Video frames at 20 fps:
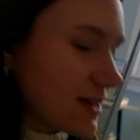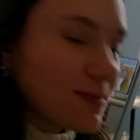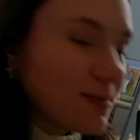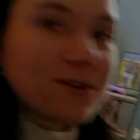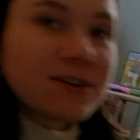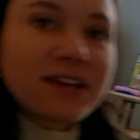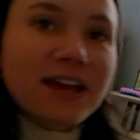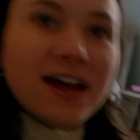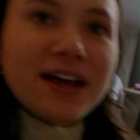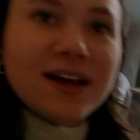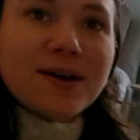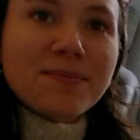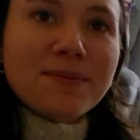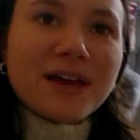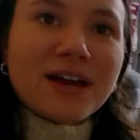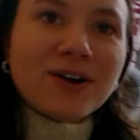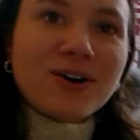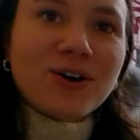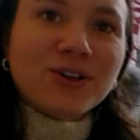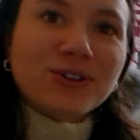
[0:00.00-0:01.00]
able to get A
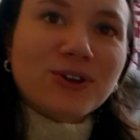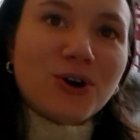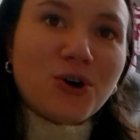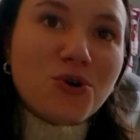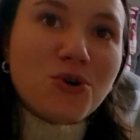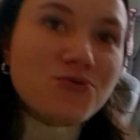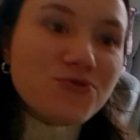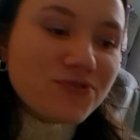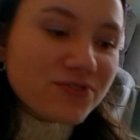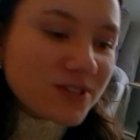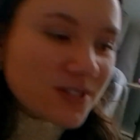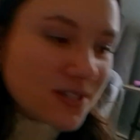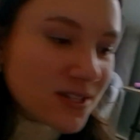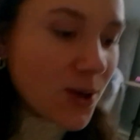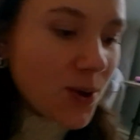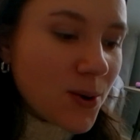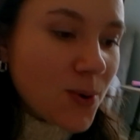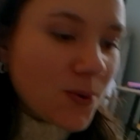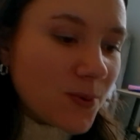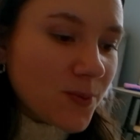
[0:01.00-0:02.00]
Man Called Ove,
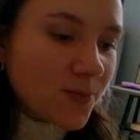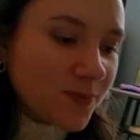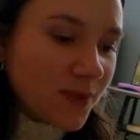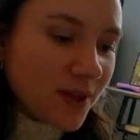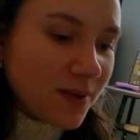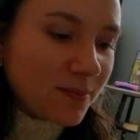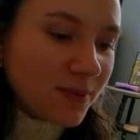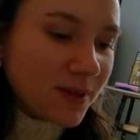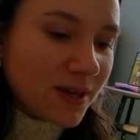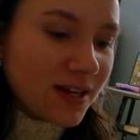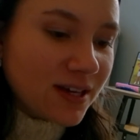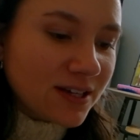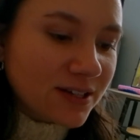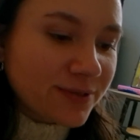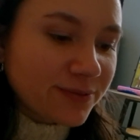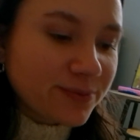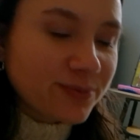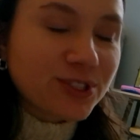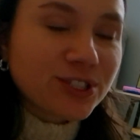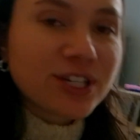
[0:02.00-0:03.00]
so I'm like,
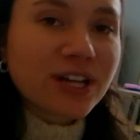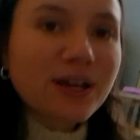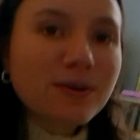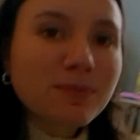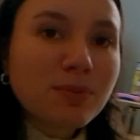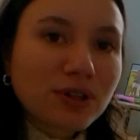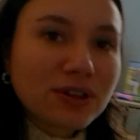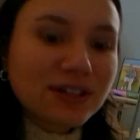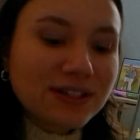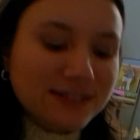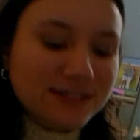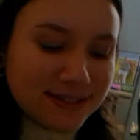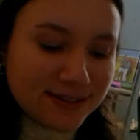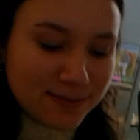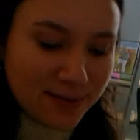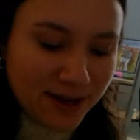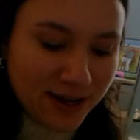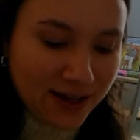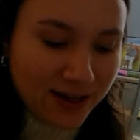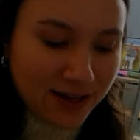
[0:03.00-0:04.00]
should I put this in
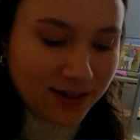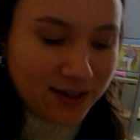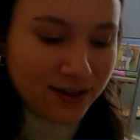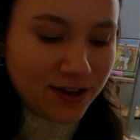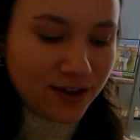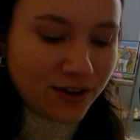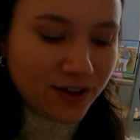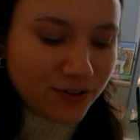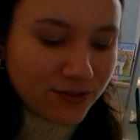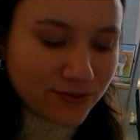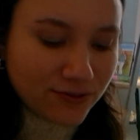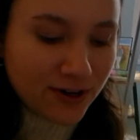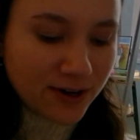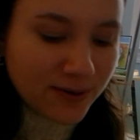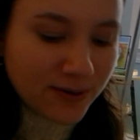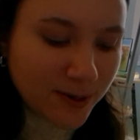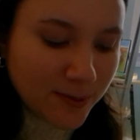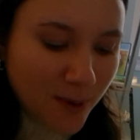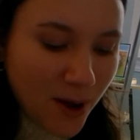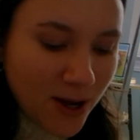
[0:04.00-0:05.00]
my
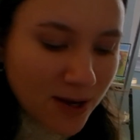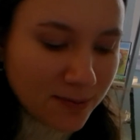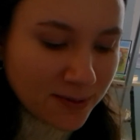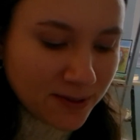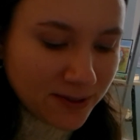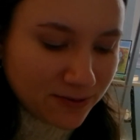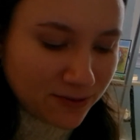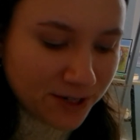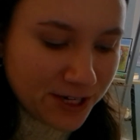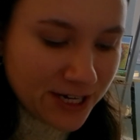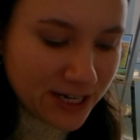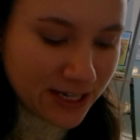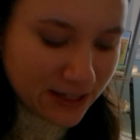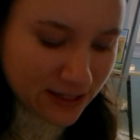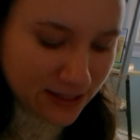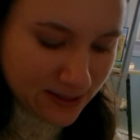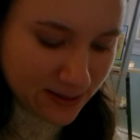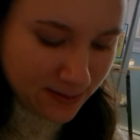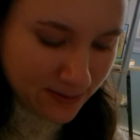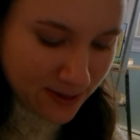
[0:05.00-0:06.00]
Fredrik Backman reading
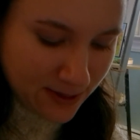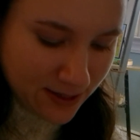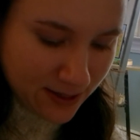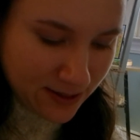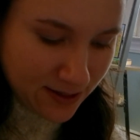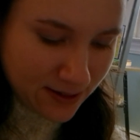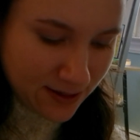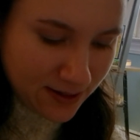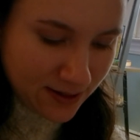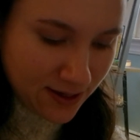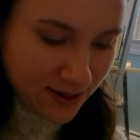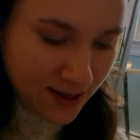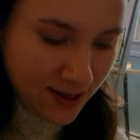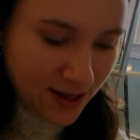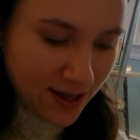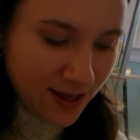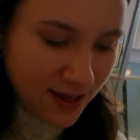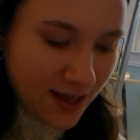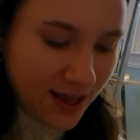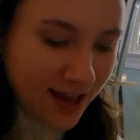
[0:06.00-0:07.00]
this week?
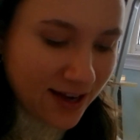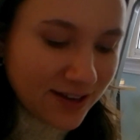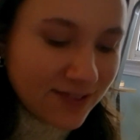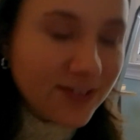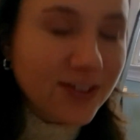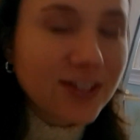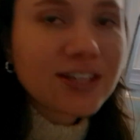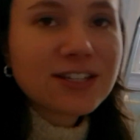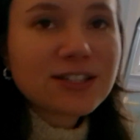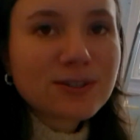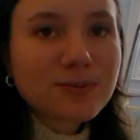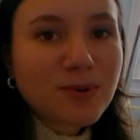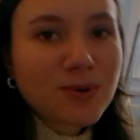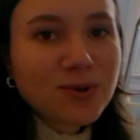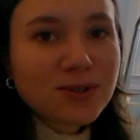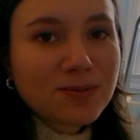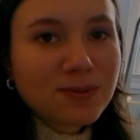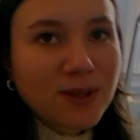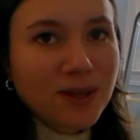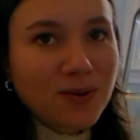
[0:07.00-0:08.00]
And I feel like it's supposed
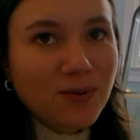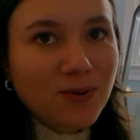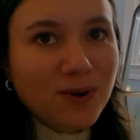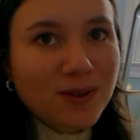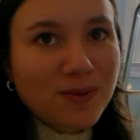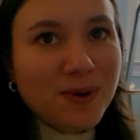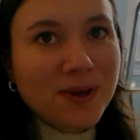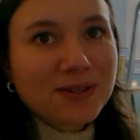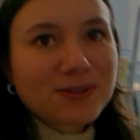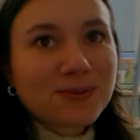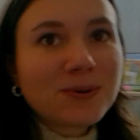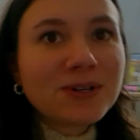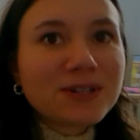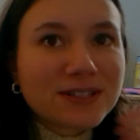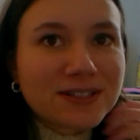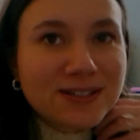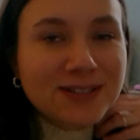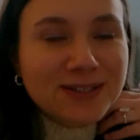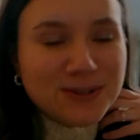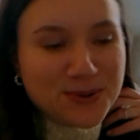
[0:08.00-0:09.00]
to be like one of the best ones,
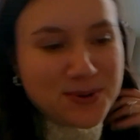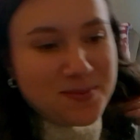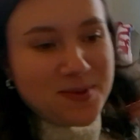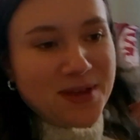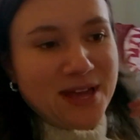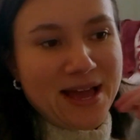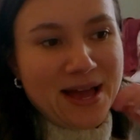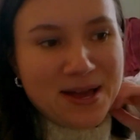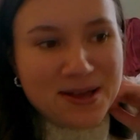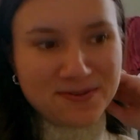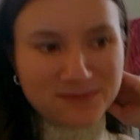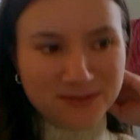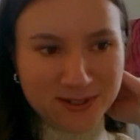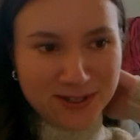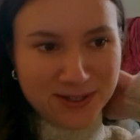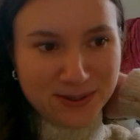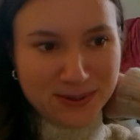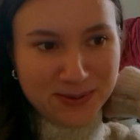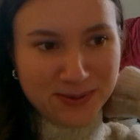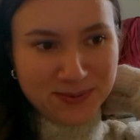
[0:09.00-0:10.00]
so I might have to.
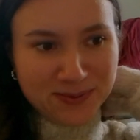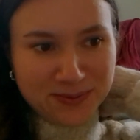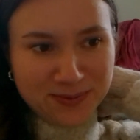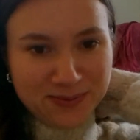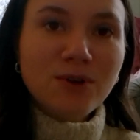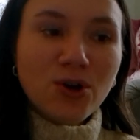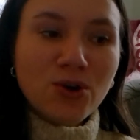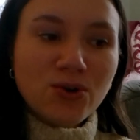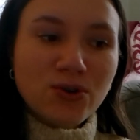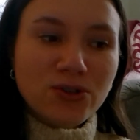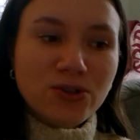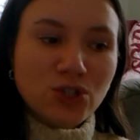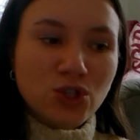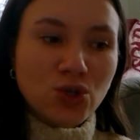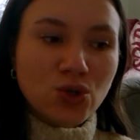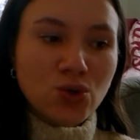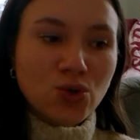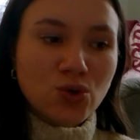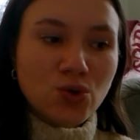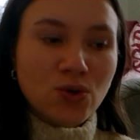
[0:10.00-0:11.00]
I'm going
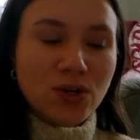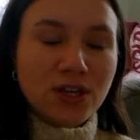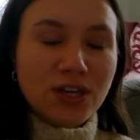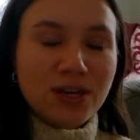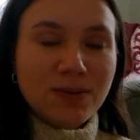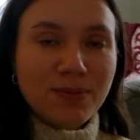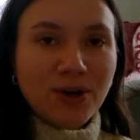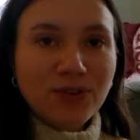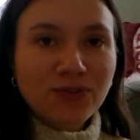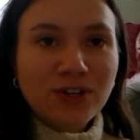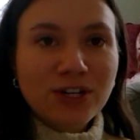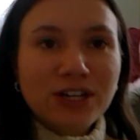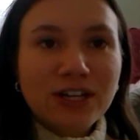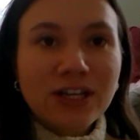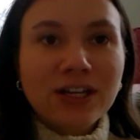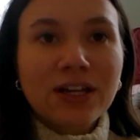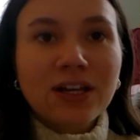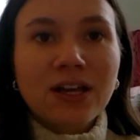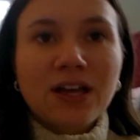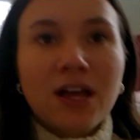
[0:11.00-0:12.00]
to keep on
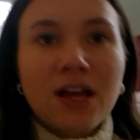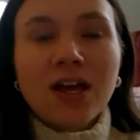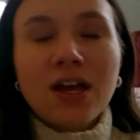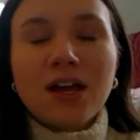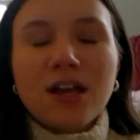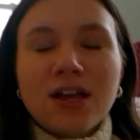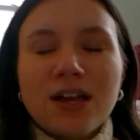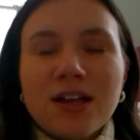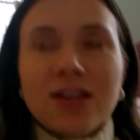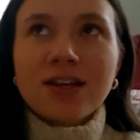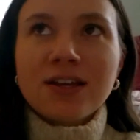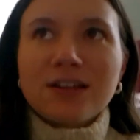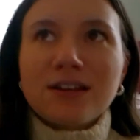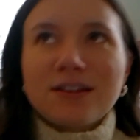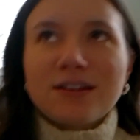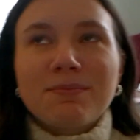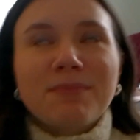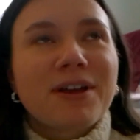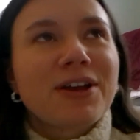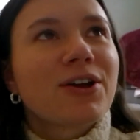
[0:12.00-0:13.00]
reading
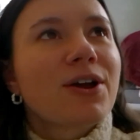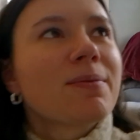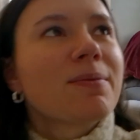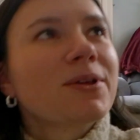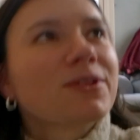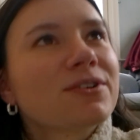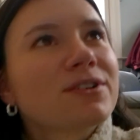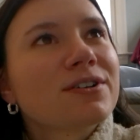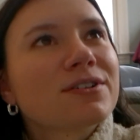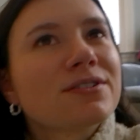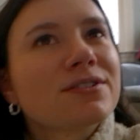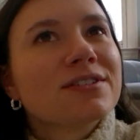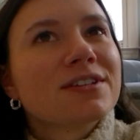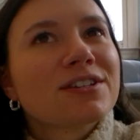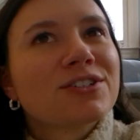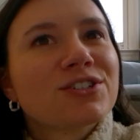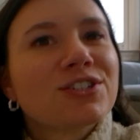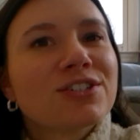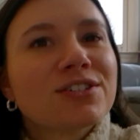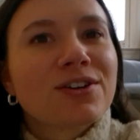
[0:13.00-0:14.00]
My Grandmother
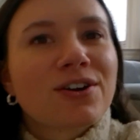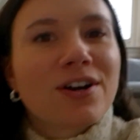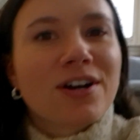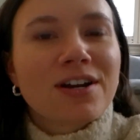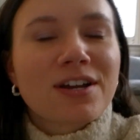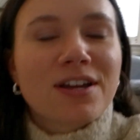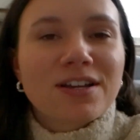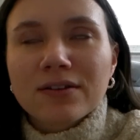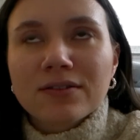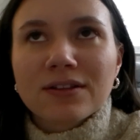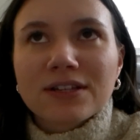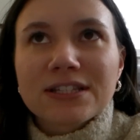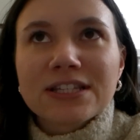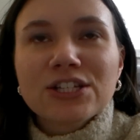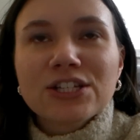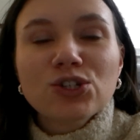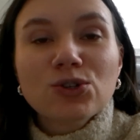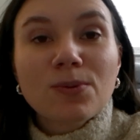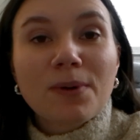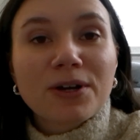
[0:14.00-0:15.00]
Says She's Sorry. I listened
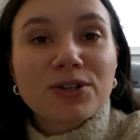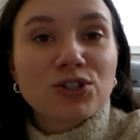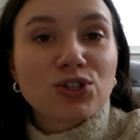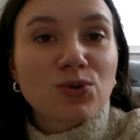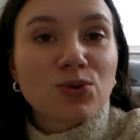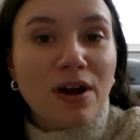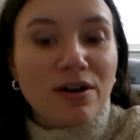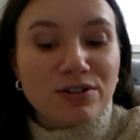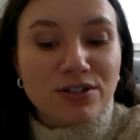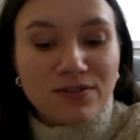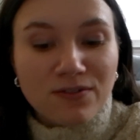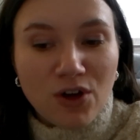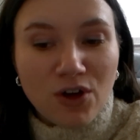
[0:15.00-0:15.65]
to about 2 hours of the